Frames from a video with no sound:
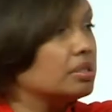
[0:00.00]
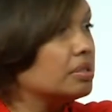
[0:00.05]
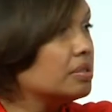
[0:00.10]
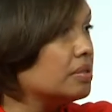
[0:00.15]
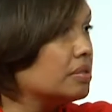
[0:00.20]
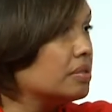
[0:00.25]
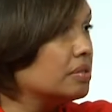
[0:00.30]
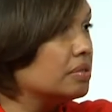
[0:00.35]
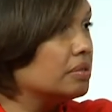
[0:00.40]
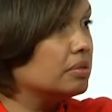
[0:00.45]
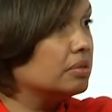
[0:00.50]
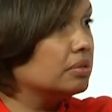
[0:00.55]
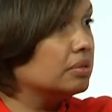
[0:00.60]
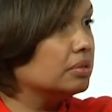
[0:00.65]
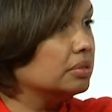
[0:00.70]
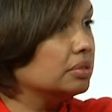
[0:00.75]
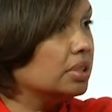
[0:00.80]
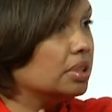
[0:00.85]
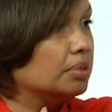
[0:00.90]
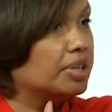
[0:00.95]

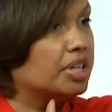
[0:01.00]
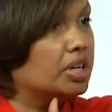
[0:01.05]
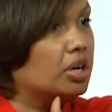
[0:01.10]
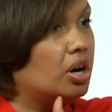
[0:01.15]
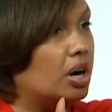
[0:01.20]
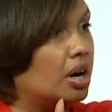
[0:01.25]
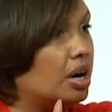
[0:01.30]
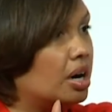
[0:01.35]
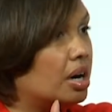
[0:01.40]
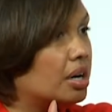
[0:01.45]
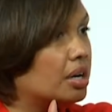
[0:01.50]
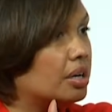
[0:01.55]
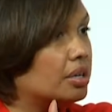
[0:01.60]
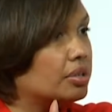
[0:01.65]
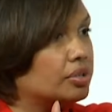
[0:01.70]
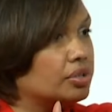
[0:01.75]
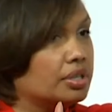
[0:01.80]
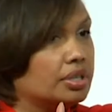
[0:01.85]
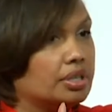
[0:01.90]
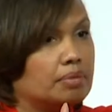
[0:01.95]
It could be
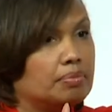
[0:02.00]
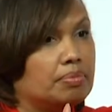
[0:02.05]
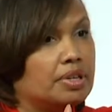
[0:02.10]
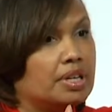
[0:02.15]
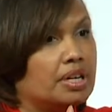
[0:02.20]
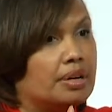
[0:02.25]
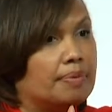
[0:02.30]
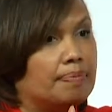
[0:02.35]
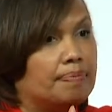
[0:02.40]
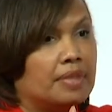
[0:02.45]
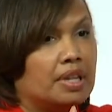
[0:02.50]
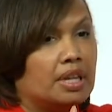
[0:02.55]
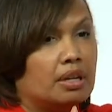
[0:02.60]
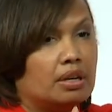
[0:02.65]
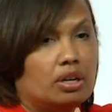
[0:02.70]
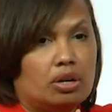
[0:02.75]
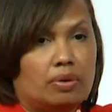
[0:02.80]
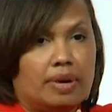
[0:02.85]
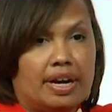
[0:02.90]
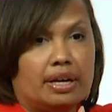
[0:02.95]
cars, it could be,
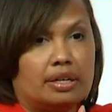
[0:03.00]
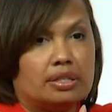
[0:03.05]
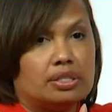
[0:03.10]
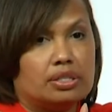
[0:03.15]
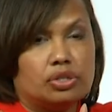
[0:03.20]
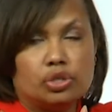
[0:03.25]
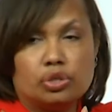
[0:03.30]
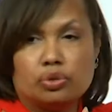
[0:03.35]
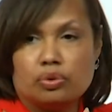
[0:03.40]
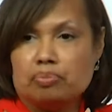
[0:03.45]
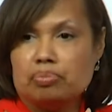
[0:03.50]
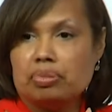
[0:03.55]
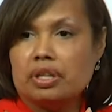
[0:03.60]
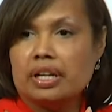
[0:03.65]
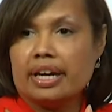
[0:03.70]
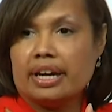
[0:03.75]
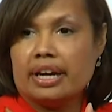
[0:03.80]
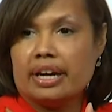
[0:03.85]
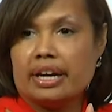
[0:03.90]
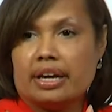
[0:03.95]
you know, access to a
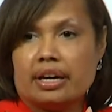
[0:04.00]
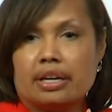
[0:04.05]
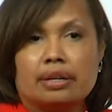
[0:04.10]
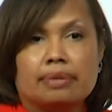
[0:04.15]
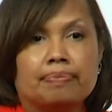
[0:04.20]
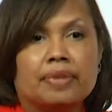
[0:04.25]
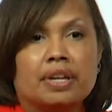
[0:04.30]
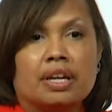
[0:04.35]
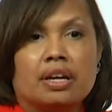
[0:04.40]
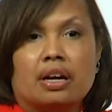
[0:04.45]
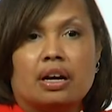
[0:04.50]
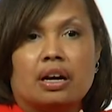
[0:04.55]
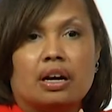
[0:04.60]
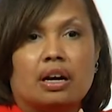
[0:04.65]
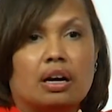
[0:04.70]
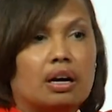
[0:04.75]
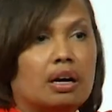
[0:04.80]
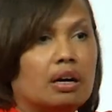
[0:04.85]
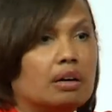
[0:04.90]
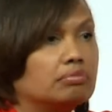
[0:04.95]
plane,
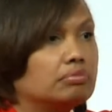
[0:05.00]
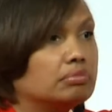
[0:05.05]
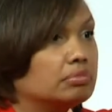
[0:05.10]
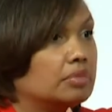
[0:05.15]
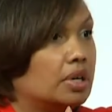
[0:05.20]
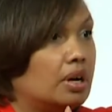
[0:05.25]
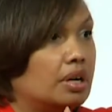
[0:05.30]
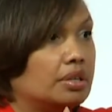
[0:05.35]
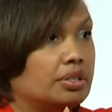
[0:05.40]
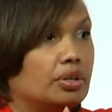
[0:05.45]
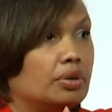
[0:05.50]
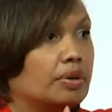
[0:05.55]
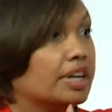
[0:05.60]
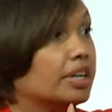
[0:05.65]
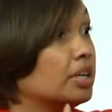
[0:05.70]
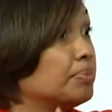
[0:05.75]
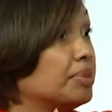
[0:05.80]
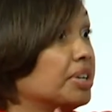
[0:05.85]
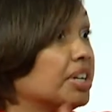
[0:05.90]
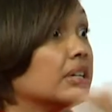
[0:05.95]
you know, it
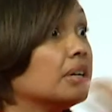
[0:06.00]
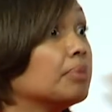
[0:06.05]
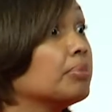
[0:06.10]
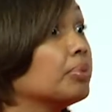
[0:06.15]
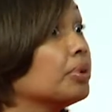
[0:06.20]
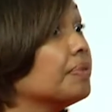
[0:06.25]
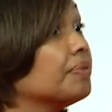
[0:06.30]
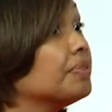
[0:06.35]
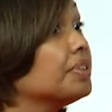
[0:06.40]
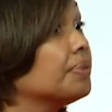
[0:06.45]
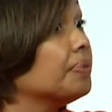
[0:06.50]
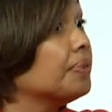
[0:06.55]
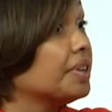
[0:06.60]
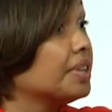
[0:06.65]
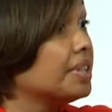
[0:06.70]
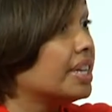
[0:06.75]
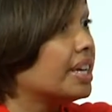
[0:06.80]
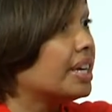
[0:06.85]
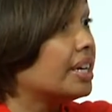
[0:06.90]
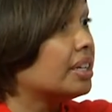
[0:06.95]
could be a number of
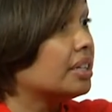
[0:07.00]
different things.